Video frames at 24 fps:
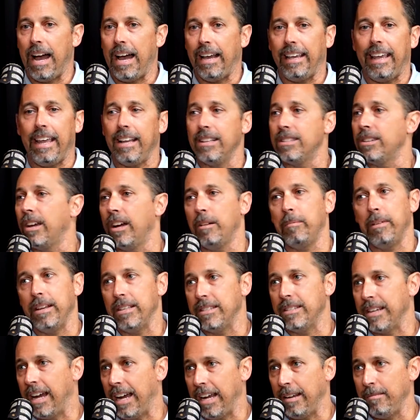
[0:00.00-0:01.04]
can't tell how many
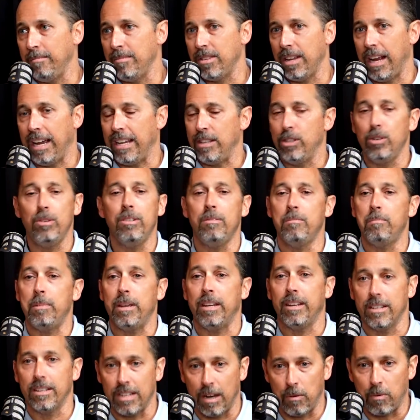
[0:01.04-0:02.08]
times I do it,
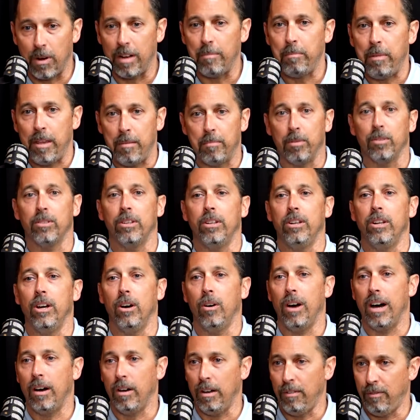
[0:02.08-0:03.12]
because I want people to know
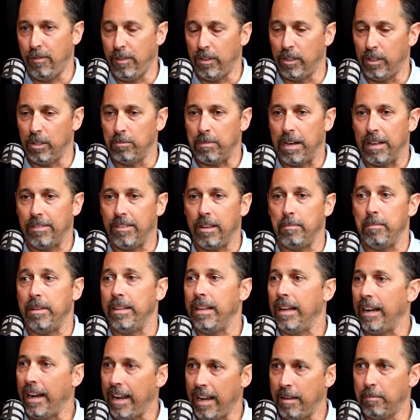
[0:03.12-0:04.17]
how I feel about them and
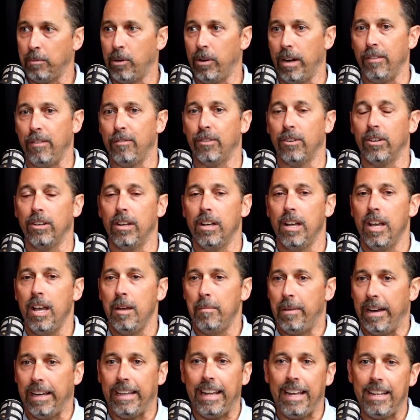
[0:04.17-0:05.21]
that I am grateful.
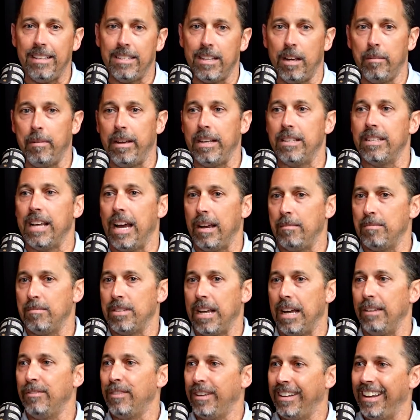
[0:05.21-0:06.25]
But I can't tell how many times I
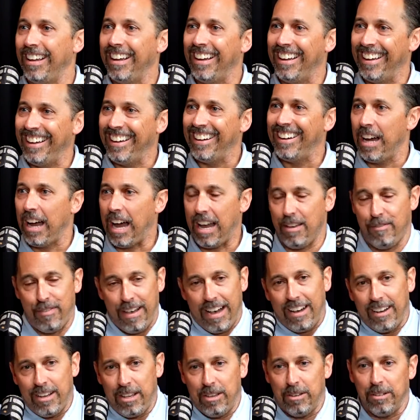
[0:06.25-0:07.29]
value people. You want
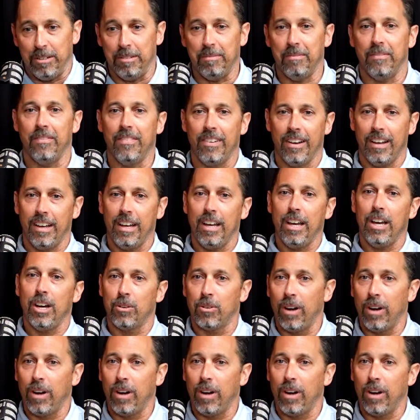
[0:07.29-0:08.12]
them to know how much you value them.